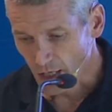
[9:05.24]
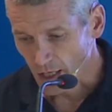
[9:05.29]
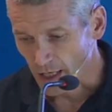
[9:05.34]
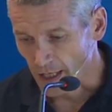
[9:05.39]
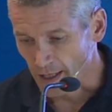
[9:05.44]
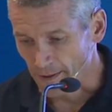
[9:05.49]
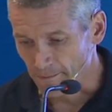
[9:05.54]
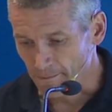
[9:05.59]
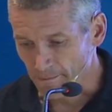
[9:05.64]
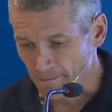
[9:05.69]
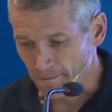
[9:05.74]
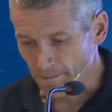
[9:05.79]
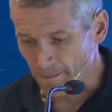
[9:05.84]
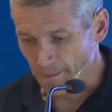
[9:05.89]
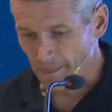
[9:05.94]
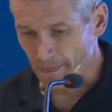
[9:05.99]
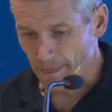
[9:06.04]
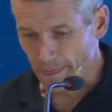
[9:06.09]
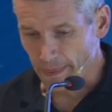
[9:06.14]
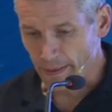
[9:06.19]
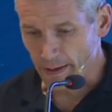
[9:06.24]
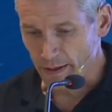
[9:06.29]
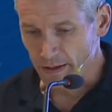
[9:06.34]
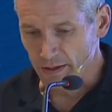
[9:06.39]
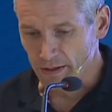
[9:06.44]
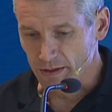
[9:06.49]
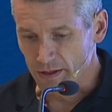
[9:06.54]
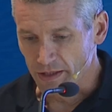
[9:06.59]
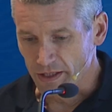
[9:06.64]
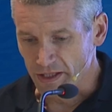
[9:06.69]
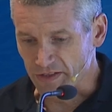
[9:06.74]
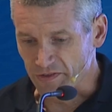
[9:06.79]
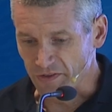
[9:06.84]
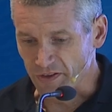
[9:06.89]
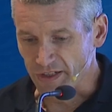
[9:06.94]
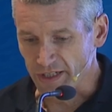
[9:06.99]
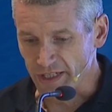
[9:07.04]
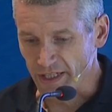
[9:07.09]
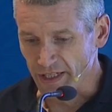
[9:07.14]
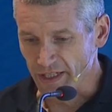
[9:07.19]
Um, it's
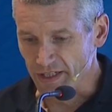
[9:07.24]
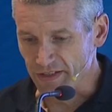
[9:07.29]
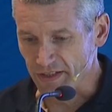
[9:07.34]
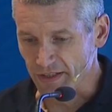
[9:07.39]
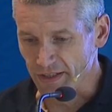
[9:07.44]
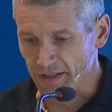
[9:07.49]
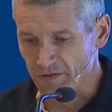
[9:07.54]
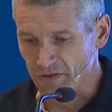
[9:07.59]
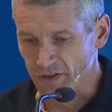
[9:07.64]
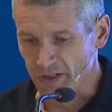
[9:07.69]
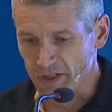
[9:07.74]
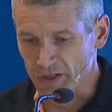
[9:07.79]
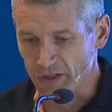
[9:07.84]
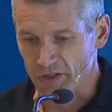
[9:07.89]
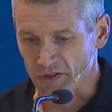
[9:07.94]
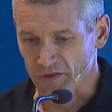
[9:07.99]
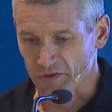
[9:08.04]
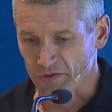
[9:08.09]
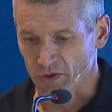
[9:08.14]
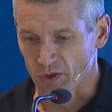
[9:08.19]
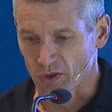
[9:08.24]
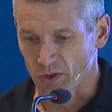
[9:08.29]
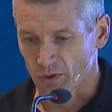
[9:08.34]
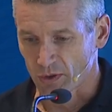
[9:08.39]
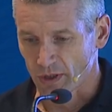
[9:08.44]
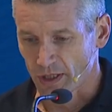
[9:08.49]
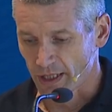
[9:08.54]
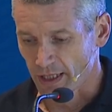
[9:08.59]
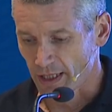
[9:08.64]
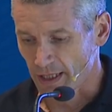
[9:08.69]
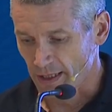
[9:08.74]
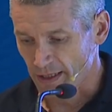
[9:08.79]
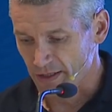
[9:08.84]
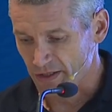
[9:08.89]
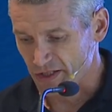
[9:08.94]
very easy and very useful uh,